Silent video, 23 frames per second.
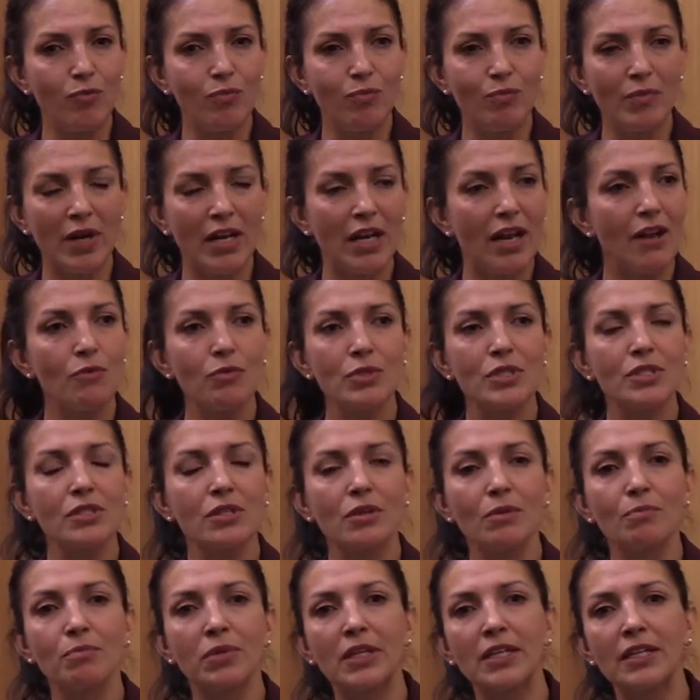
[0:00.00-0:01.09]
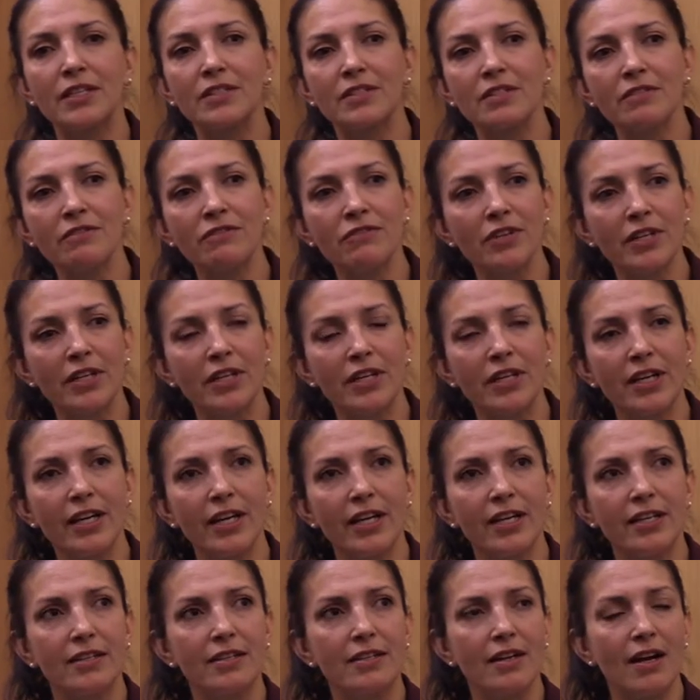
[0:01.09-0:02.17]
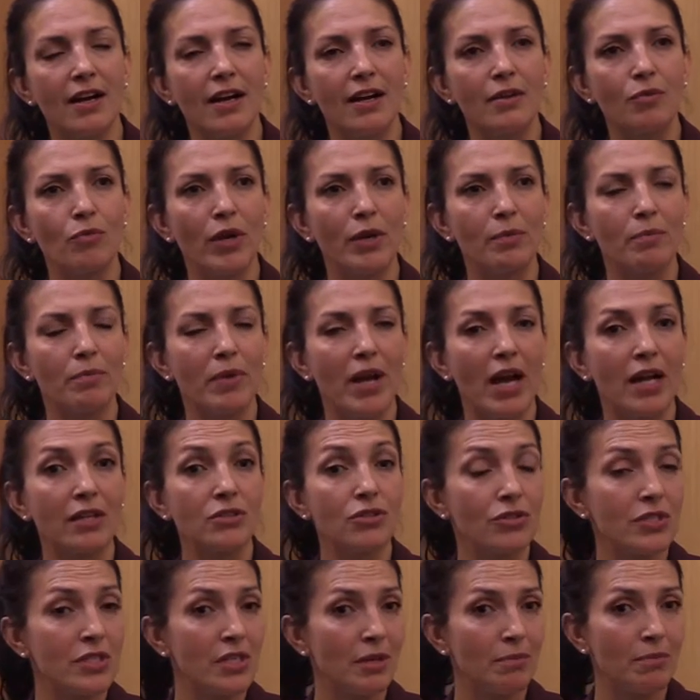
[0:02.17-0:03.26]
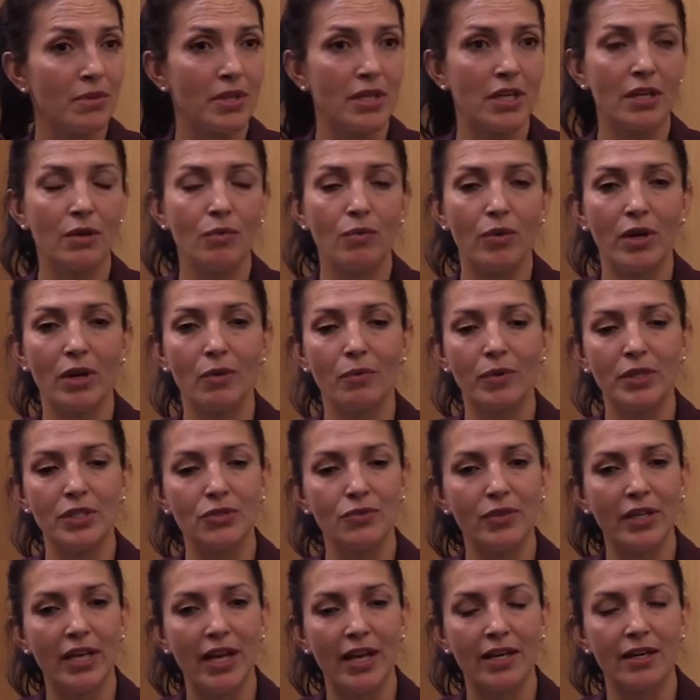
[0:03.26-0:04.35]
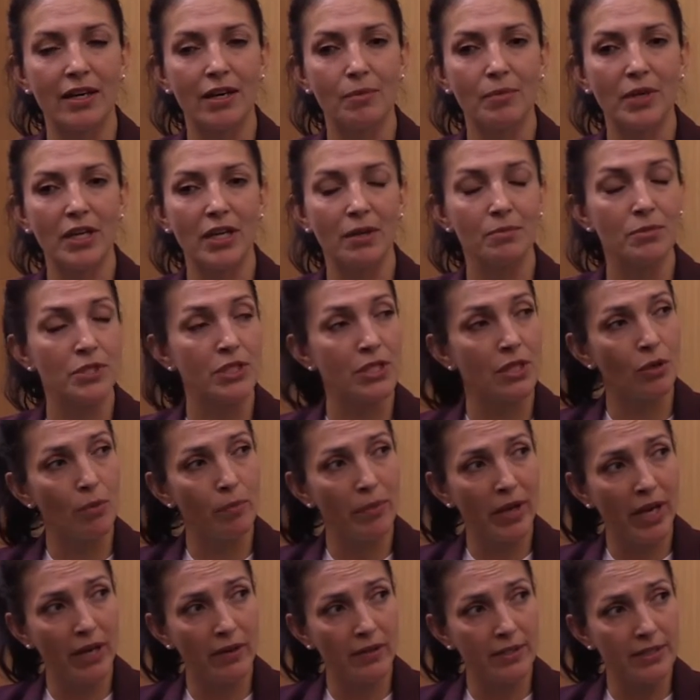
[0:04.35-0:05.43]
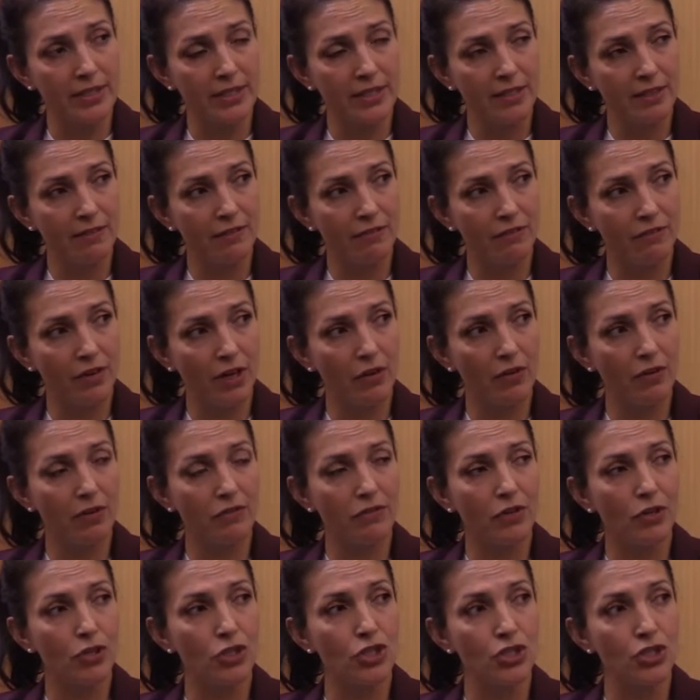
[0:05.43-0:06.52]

my life was completely different. And I went back to the same thing. When I went to Canada, I became a single parent. Very, very